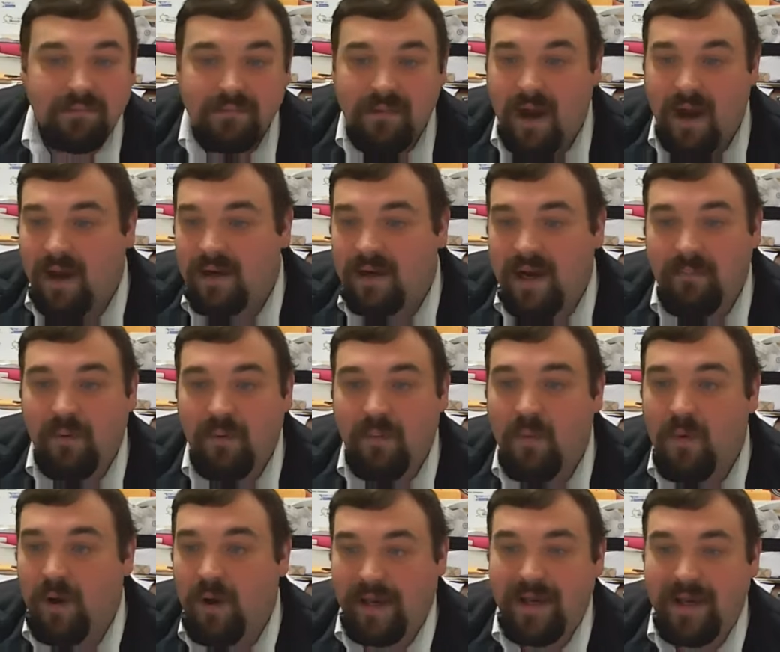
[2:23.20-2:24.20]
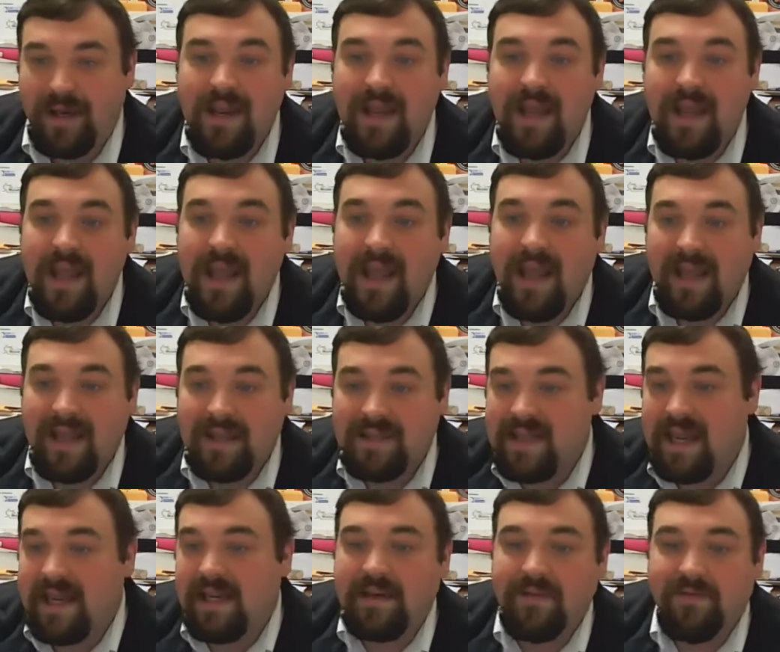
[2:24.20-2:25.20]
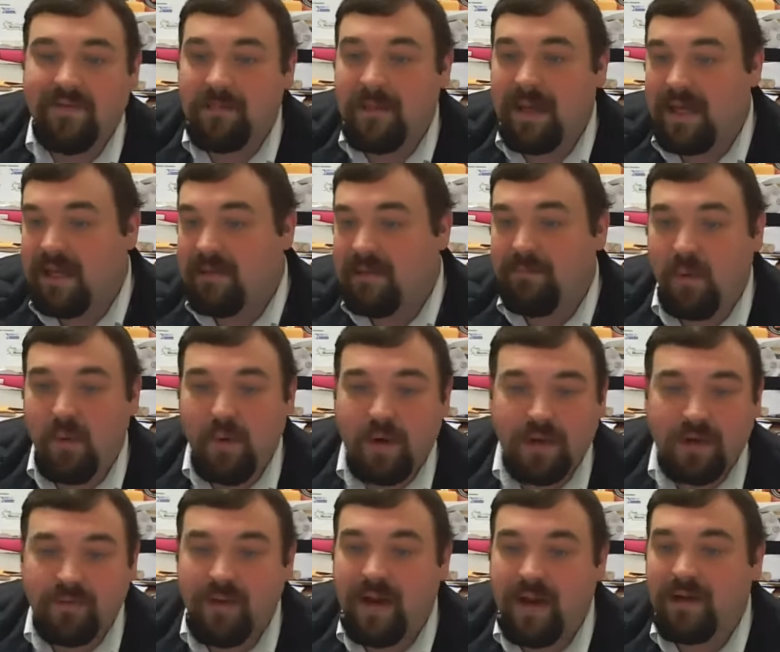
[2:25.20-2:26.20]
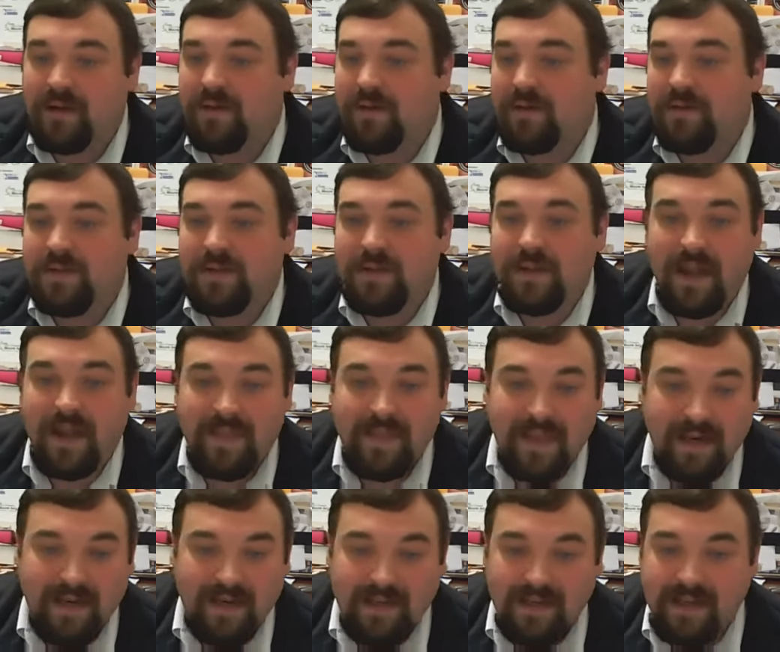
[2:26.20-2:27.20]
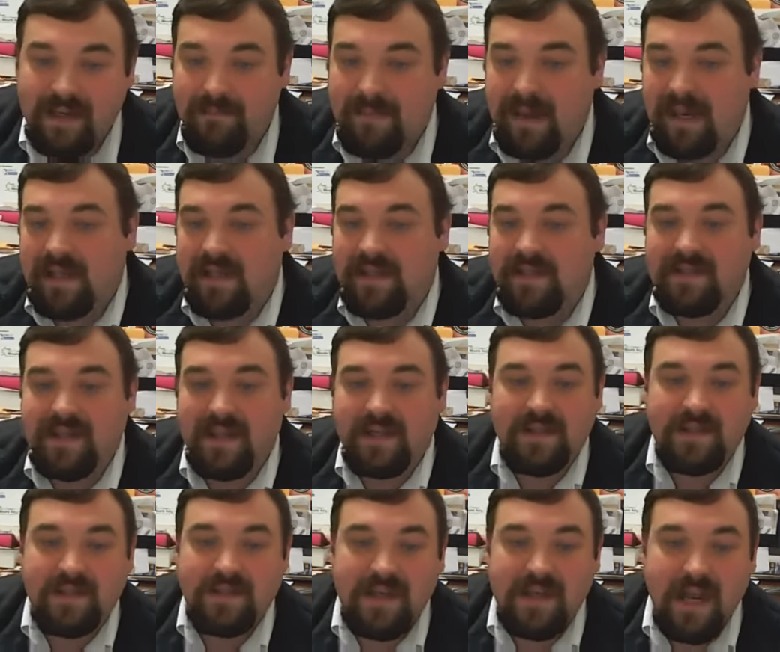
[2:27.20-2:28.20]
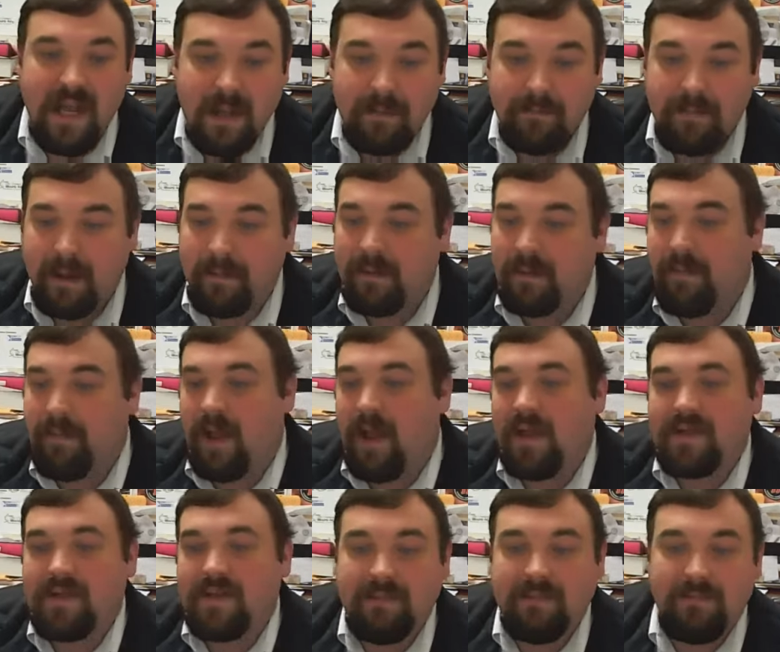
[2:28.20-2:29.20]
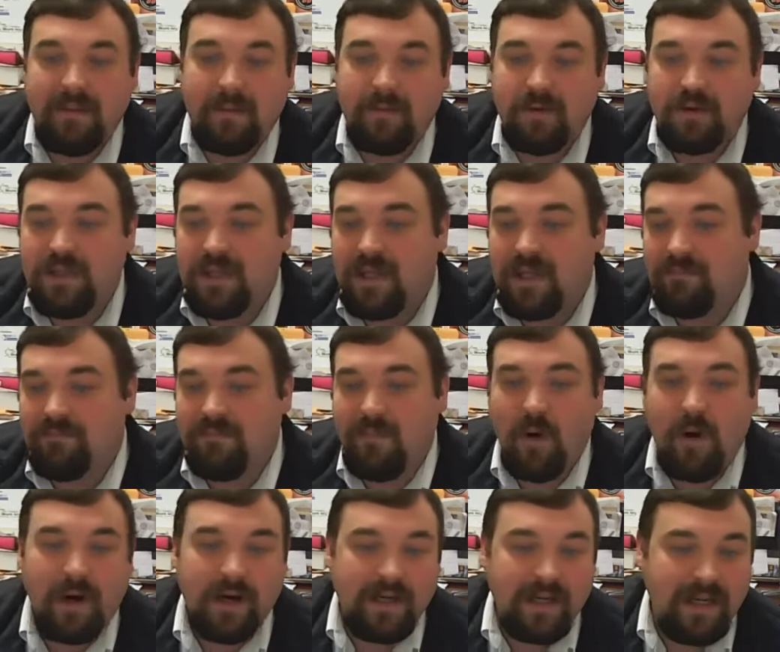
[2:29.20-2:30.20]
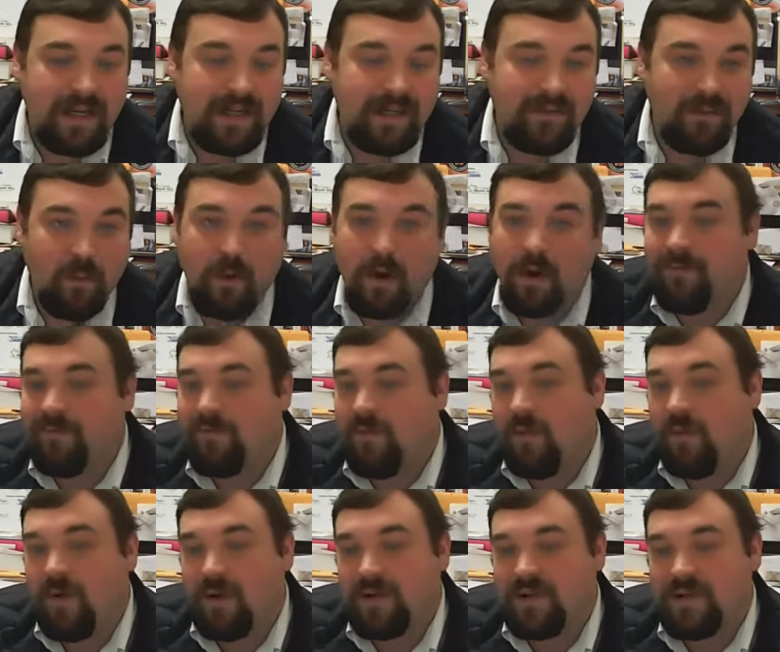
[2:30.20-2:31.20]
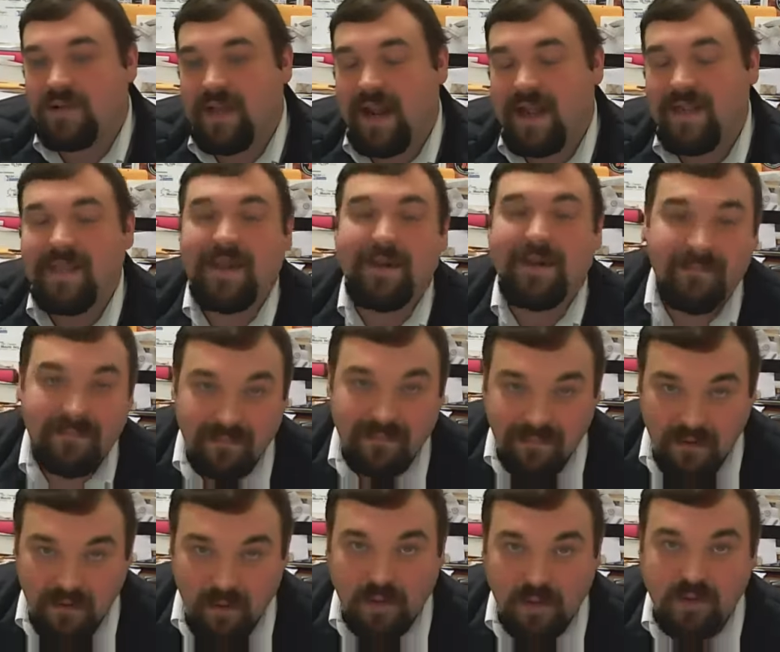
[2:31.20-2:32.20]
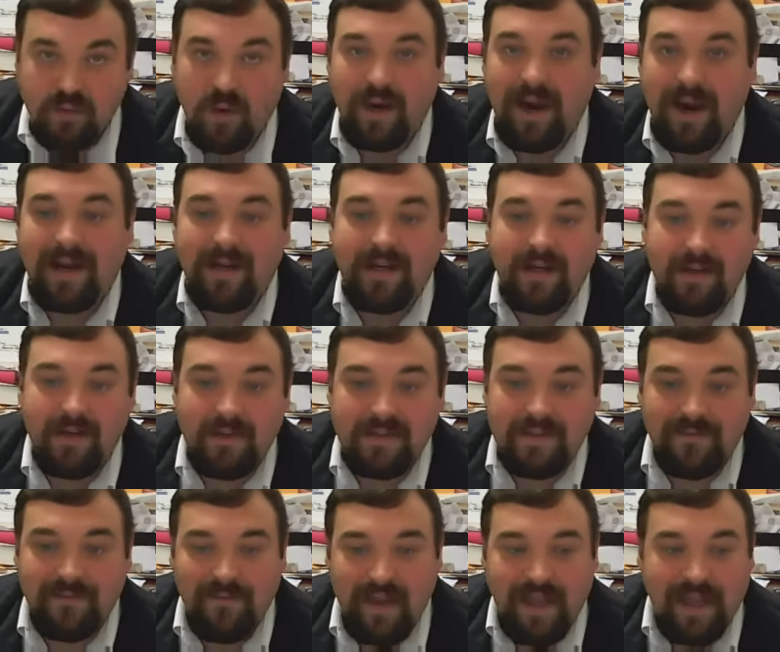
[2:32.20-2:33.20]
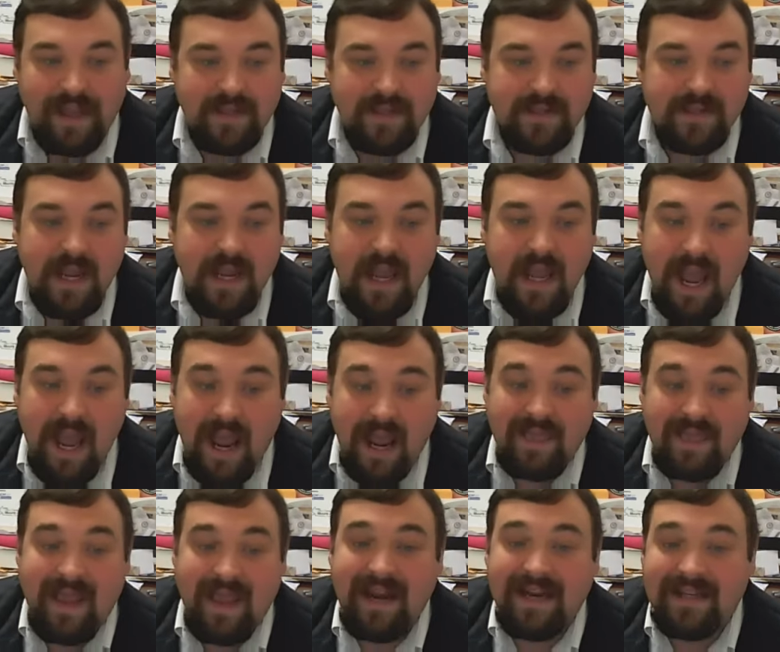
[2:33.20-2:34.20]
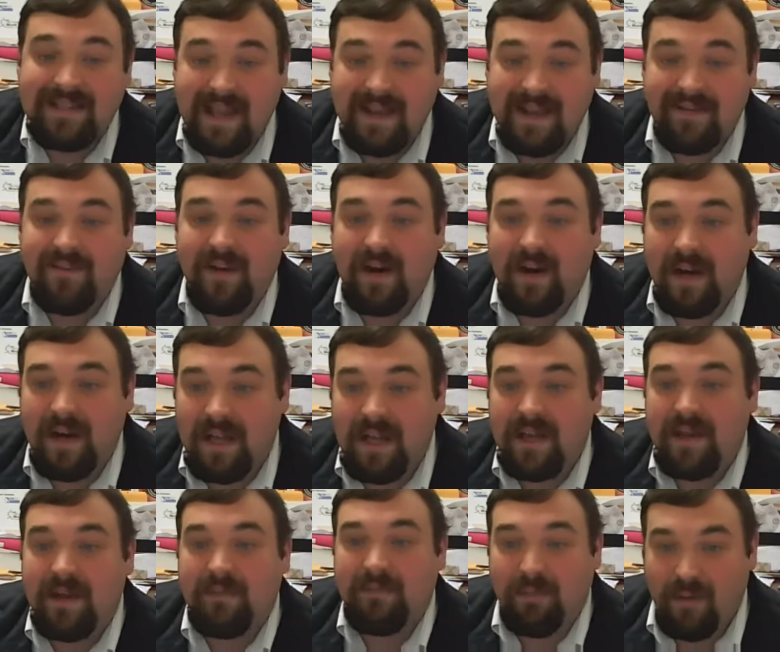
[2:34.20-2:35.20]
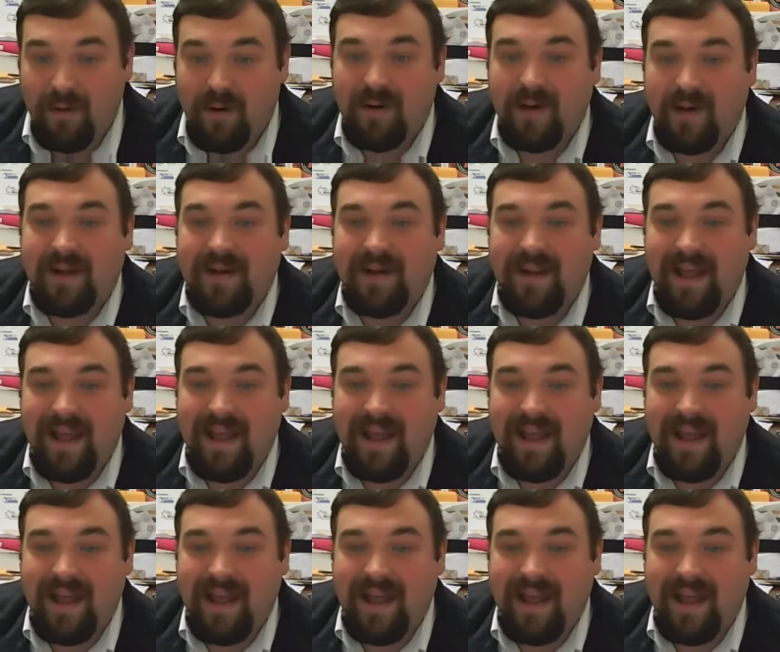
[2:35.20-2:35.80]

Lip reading: our number one, executive committee, board directors, and then the committees such as public policy, membership, marketing, workforce, and then, of course, what I do is events. And that is a very broad